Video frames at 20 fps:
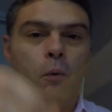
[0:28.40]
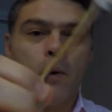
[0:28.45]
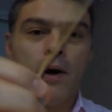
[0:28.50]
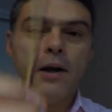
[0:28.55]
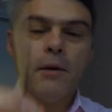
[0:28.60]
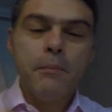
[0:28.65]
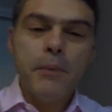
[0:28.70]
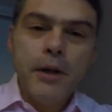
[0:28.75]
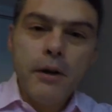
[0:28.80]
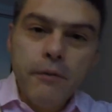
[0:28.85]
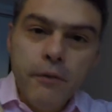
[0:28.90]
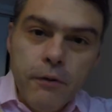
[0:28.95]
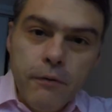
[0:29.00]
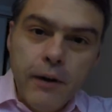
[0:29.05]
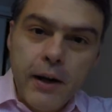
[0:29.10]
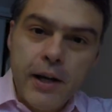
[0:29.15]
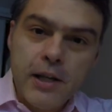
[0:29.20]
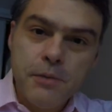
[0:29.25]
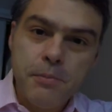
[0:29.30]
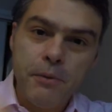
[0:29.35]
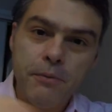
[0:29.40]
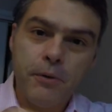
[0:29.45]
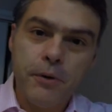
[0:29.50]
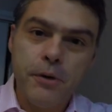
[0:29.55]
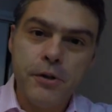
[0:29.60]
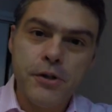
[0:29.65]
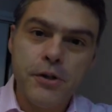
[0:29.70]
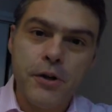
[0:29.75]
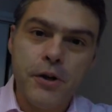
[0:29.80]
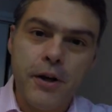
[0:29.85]
one bit of advice before
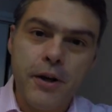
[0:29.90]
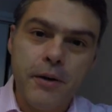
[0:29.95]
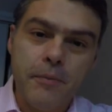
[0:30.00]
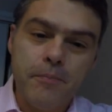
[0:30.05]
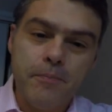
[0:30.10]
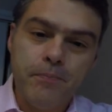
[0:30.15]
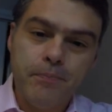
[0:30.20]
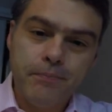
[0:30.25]
you start.